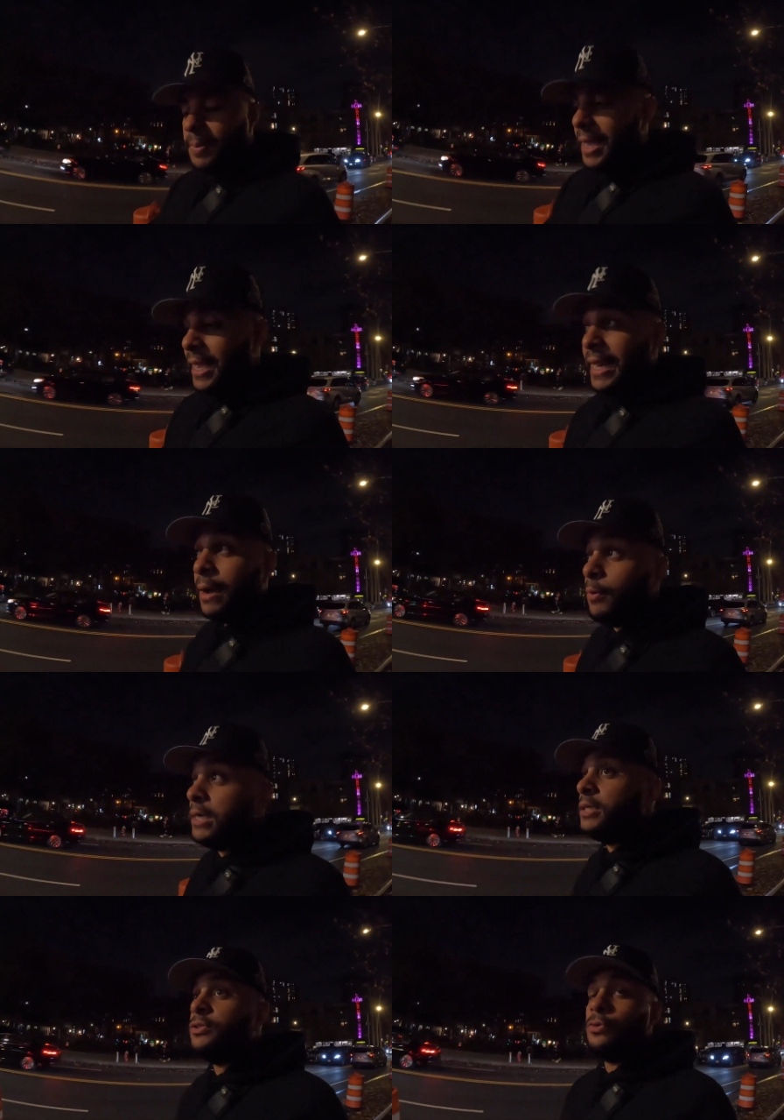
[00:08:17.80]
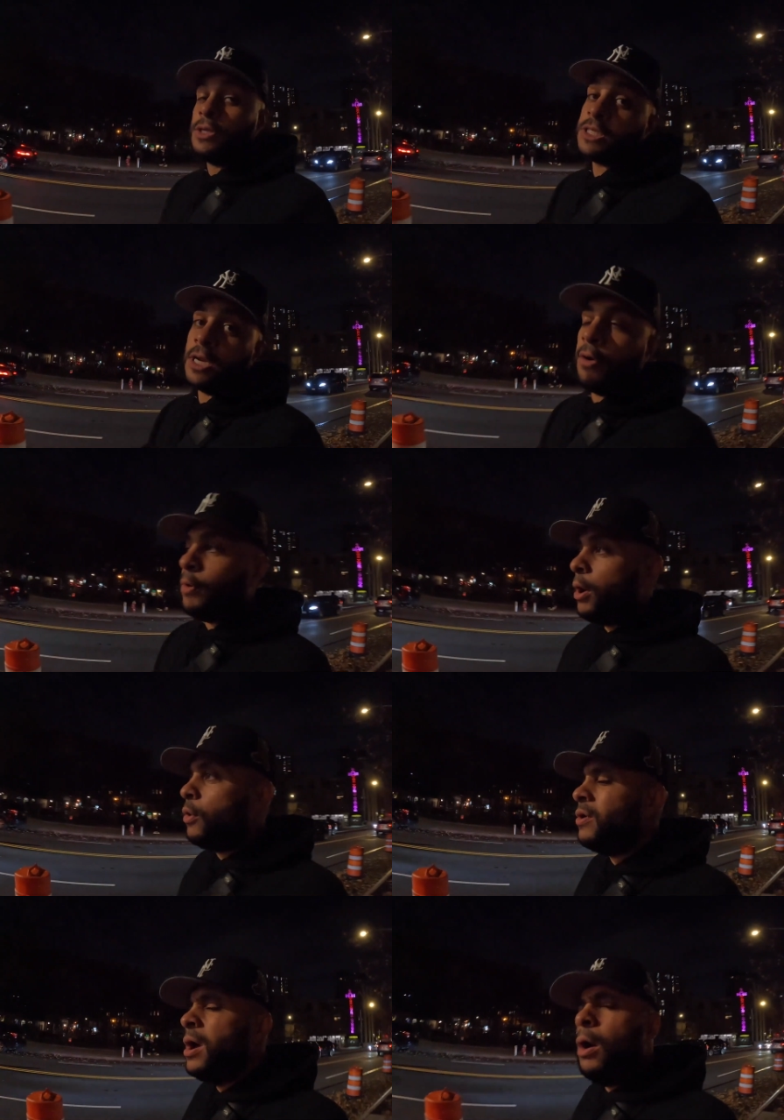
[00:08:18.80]
and I wanted to do the slow
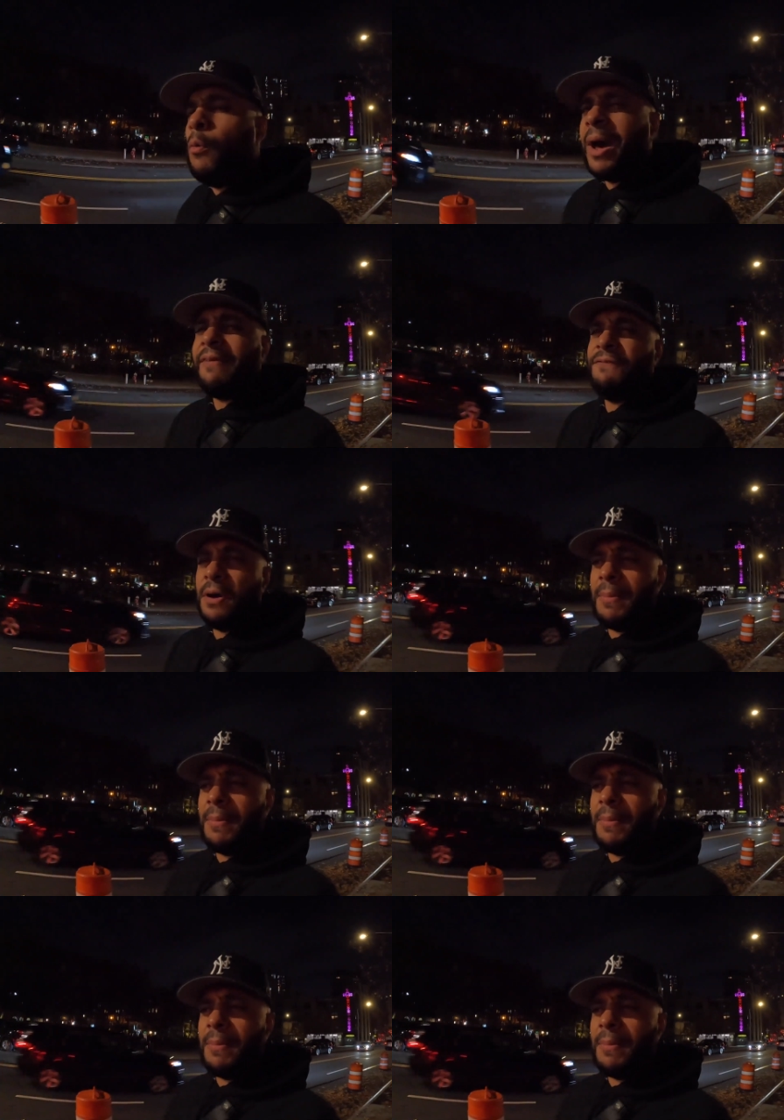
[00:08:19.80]
roll. Why the fuck